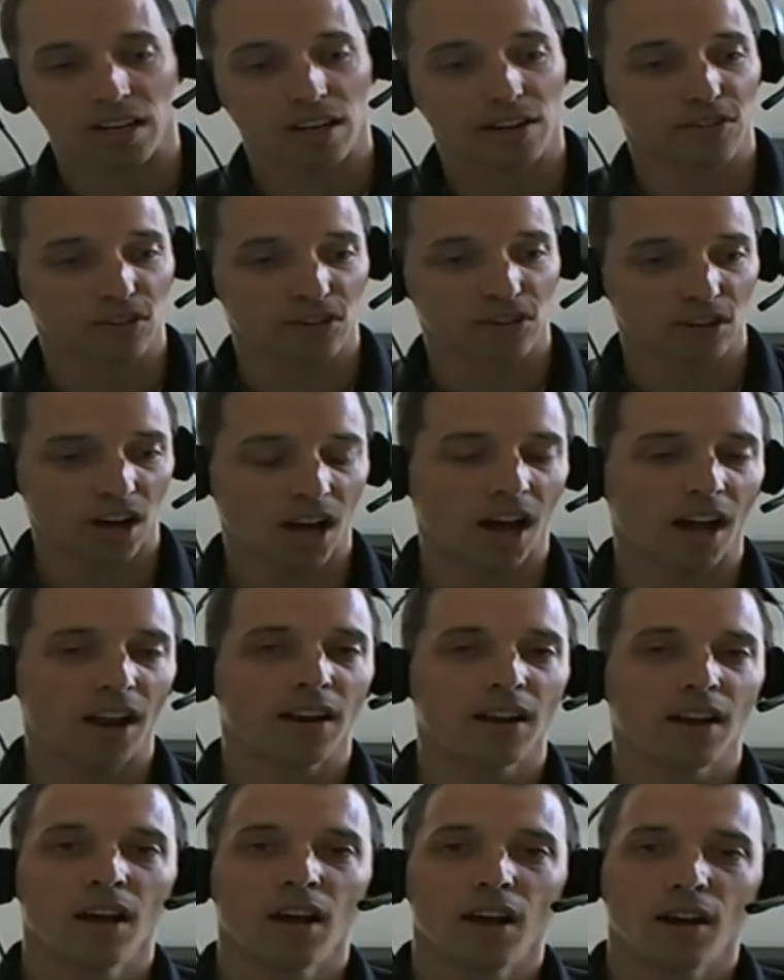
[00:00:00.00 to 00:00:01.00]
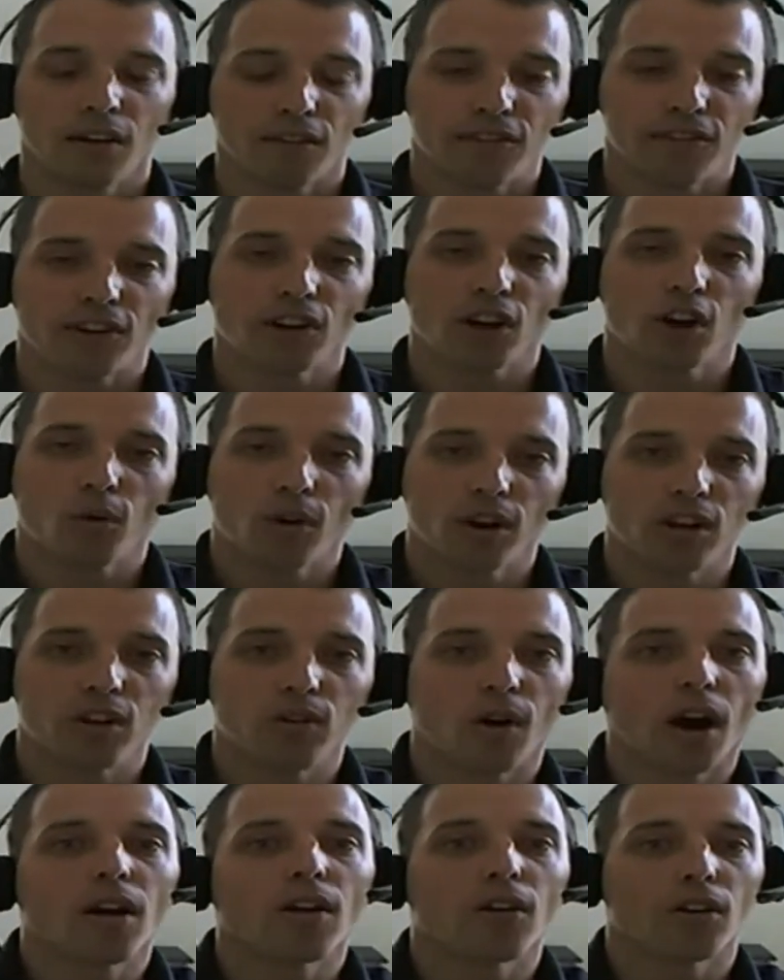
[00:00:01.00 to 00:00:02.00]
If you're not, figure out where
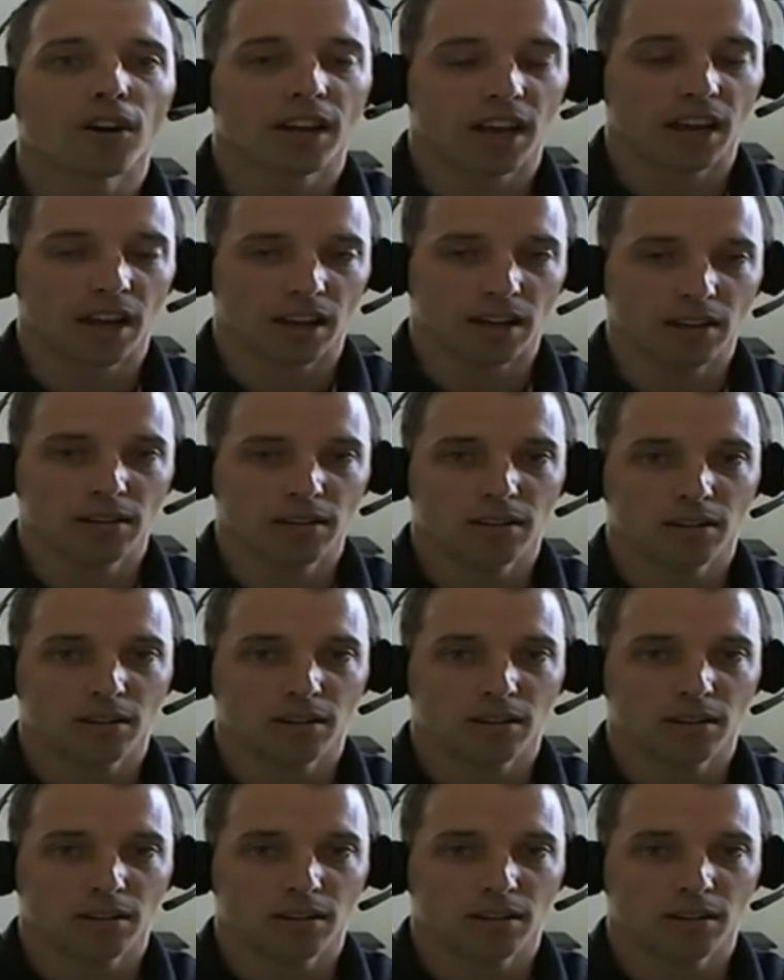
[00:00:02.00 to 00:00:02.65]
you are okay,